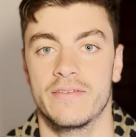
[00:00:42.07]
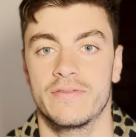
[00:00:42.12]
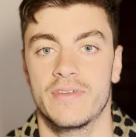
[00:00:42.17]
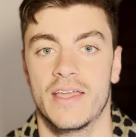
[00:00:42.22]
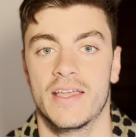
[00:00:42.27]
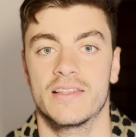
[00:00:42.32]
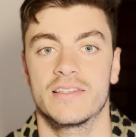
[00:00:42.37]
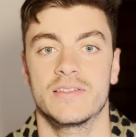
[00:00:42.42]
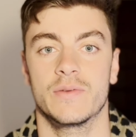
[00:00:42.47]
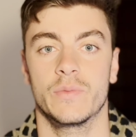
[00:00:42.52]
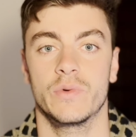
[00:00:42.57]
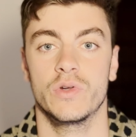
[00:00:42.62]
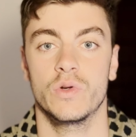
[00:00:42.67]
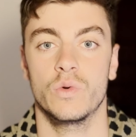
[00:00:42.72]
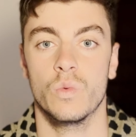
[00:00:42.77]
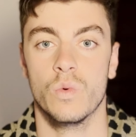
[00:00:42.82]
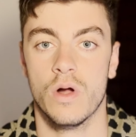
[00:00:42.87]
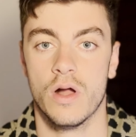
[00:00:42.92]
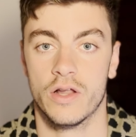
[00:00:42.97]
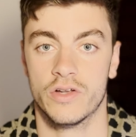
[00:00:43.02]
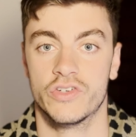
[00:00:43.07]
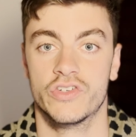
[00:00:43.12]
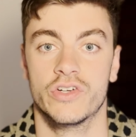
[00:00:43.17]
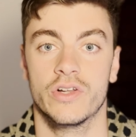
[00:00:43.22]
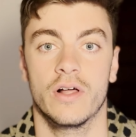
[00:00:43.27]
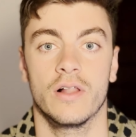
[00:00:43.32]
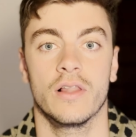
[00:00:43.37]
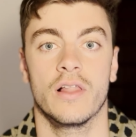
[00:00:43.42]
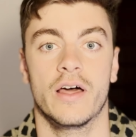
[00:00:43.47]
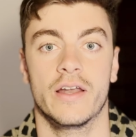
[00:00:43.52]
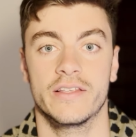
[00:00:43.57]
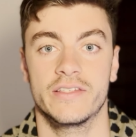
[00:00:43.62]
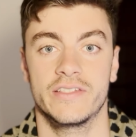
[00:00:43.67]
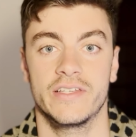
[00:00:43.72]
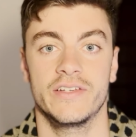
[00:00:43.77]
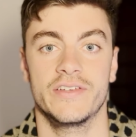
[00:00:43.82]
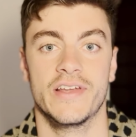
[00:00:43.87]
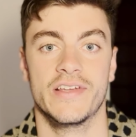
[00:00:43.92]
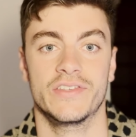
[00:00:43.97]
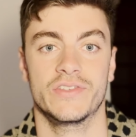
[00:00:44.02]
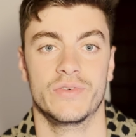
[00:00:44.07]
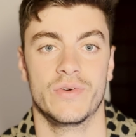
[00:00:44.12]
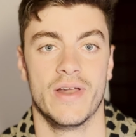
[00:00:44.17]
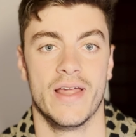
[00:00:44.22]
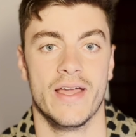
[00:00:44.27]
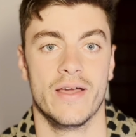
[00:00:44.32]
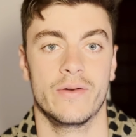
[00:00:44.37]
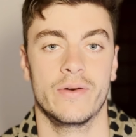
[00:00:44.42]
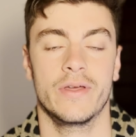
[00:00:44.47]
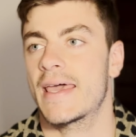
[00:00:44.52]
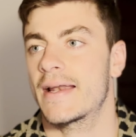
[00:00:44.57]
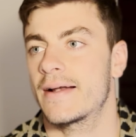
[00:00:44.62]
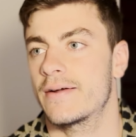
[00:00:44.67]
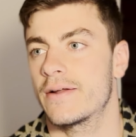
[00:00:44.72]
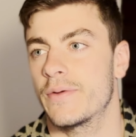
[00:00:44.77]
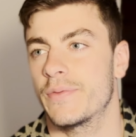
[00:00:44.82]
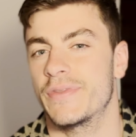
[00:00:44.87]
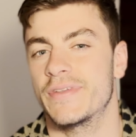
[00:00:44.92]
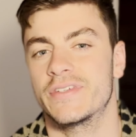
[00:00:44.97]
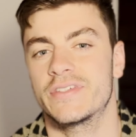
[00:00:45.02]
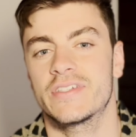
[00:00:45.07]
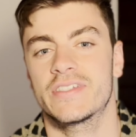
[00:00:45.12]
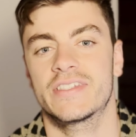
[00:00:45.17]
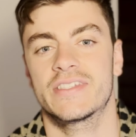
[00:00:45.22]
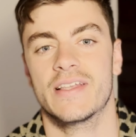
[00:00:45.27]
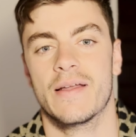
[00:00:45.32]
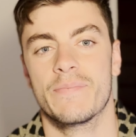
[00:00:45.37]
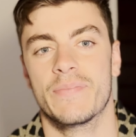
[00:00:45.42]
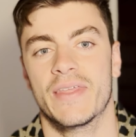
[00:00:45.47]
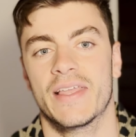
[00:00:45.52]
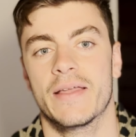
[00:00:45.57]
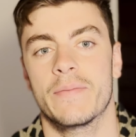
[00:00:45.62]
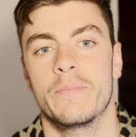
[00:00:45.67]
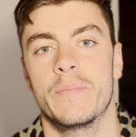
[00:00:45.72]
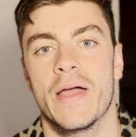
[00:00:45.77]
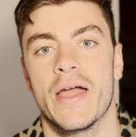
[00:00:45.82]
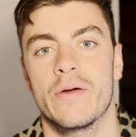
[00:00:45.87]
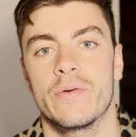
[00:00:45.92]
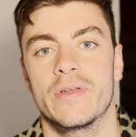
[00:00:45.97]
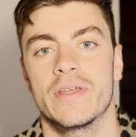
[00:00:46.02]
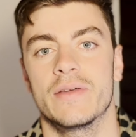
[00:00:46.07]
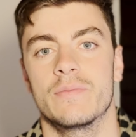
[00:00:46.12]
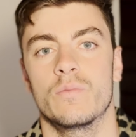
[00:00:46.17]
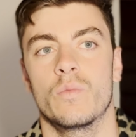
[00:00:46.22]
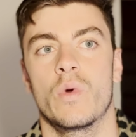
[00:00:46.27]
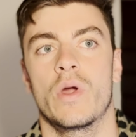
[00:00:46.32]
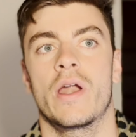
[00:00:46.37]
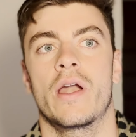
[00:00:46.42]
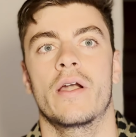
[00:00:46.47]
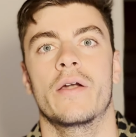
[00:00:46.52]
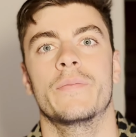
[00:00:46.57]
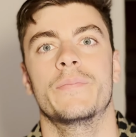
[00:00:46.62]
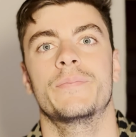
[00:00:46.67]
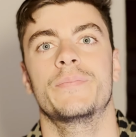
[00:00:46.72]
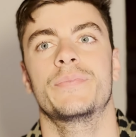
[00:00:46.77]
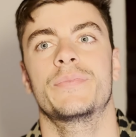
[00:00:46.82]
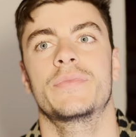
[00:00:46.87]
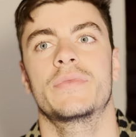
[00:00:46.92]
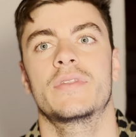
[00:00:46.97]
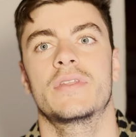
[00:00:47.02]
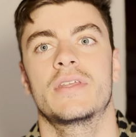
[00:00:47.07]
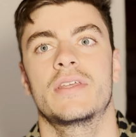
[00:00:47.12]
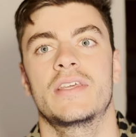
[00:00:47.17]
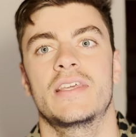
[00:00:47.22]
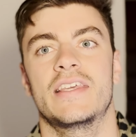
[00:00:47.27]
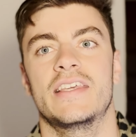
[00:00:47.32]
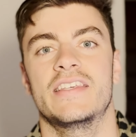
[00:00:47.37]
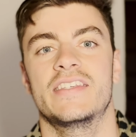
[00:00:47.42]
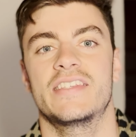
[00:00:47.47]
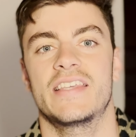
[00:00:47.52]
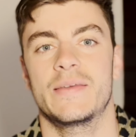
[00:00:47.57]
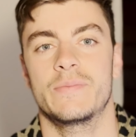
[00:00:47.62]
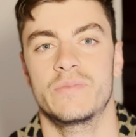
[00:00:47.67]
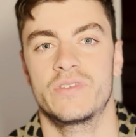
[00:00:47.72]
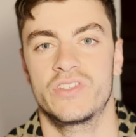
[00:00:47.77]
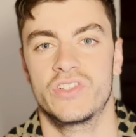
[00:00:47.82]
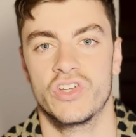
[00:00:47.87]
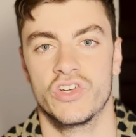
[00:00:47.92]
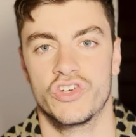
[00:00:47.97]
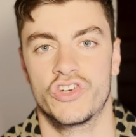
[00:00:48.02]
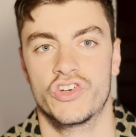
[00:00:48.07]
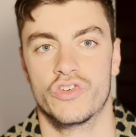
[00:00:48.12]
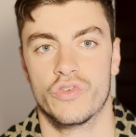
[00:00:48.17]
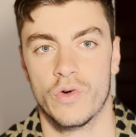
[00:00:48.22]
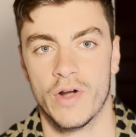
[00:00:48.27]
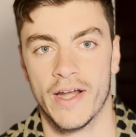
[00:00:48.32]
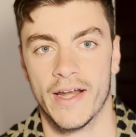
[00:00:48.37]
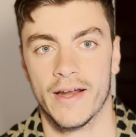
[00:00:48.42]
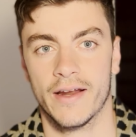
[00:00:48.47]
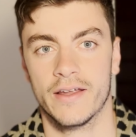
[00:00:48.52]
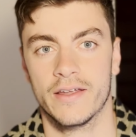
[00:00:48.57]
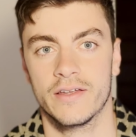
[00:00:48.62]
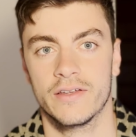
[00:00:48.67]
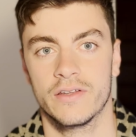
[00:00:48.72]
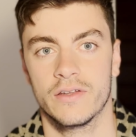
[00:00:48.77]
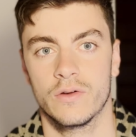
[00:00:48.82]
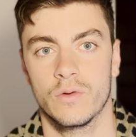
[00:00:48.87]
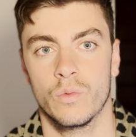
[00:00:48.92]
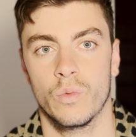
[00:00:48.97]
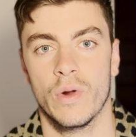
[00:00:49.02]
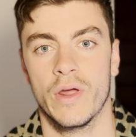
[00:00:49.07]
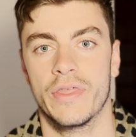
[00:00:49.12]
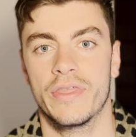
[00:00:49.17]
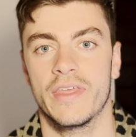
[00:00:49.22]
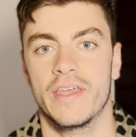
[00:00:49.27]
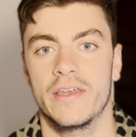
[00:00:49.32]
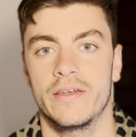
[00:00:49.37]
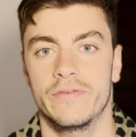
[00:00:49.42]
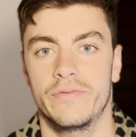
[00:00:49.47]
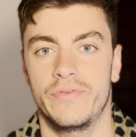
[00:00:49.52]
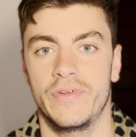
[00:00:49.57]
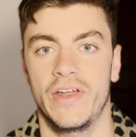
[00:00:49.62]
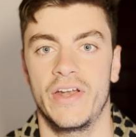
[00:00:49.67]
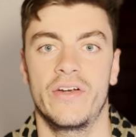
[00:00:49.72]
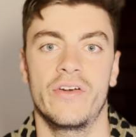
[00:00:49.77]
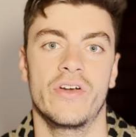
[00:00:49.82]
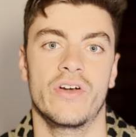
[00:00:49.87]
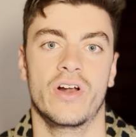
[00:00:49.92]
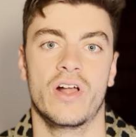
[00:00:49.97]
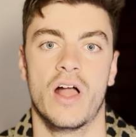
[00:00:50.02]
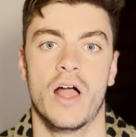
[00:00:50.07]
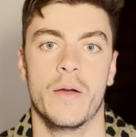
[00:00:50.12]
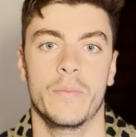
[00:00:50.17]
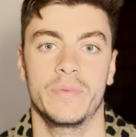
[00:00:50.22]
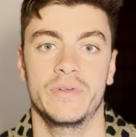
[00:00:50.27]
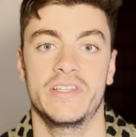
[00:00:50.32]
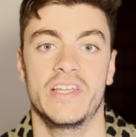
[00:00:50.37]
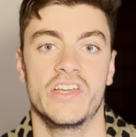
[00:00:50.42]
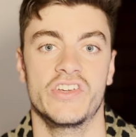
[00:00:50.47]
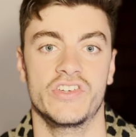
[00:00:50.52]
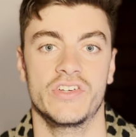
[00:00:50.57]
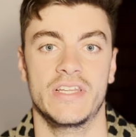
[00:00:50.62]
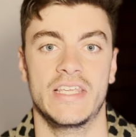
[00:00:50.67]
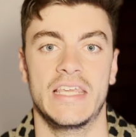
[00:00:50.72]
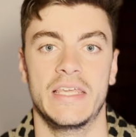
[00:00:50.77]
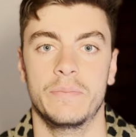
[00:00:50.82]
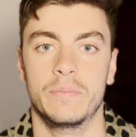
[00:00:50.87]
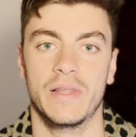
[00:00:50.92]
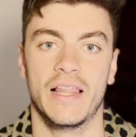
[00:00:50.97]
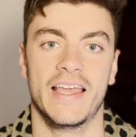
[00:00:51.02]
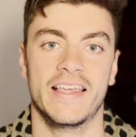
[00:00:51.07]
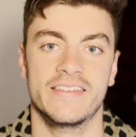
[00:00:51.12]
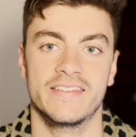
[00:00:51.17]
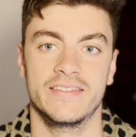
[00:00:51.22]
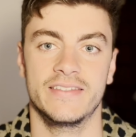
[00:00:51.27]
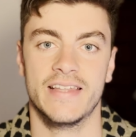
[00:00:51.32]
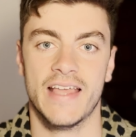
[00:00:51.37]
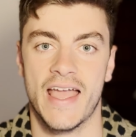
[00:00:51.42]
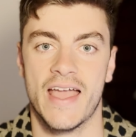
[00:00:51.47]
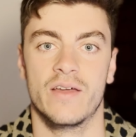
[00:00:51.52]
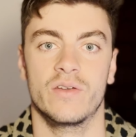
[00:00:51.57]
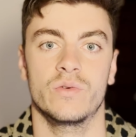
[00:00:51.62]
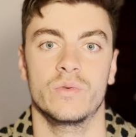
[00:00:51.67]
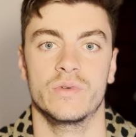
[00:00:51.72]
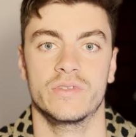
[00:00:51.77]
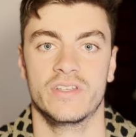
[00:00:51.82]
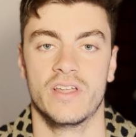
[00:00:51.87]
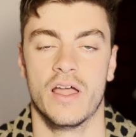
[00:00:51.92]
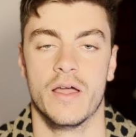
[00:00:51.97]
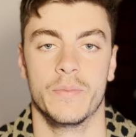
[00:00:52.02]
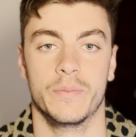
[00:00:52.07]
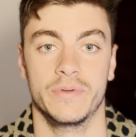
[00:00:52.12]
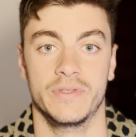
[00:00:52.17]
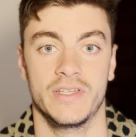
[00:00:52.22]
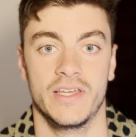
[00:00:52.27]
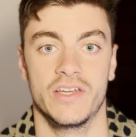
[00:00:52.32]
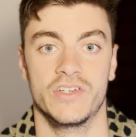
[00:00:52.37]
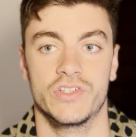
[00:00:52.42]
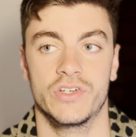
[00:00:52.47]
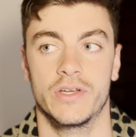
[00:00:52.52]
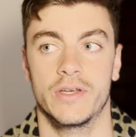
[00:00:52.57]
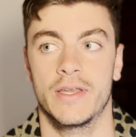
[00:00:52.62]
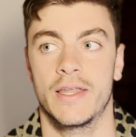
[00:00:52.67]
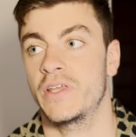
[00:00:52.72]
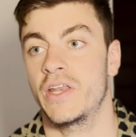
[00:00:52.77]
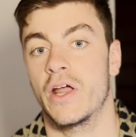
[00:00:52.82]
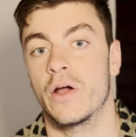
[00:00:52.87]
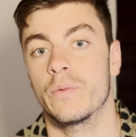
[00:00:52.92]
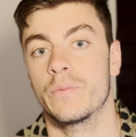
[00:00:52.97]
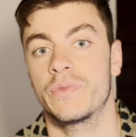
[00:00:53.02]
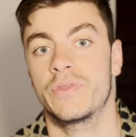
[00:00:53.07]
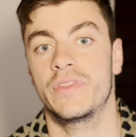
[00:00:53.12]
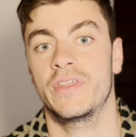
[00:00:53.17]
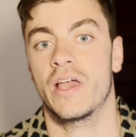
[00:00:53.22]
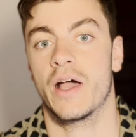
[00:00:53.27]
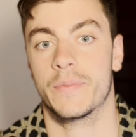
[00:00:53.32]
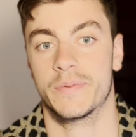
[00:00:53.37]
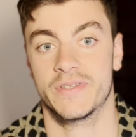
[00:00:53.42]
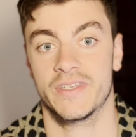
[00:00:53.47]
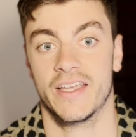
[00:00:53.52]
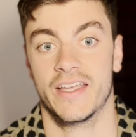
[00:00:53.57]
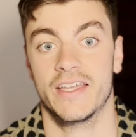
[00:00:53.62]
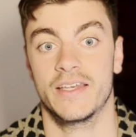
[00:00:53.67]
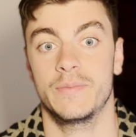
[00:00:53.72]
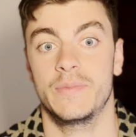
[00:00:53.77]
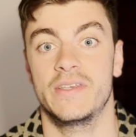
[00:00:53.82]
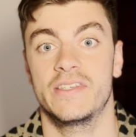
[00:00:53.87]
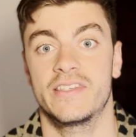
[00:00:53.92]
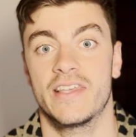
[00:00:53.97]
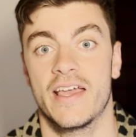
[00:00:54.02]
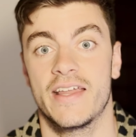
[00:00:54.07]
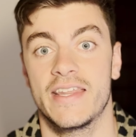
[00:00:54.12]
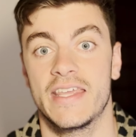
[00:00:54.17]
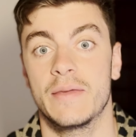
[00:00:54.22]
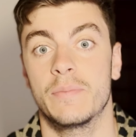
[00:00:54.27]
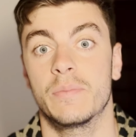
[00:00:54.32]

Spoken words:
fan, someone who watched a lot of CJ Stroud, I don't know, there's just something about him where he seems to shrink with inferior competition. He plays down to his competition. You know, the opposite can be said. He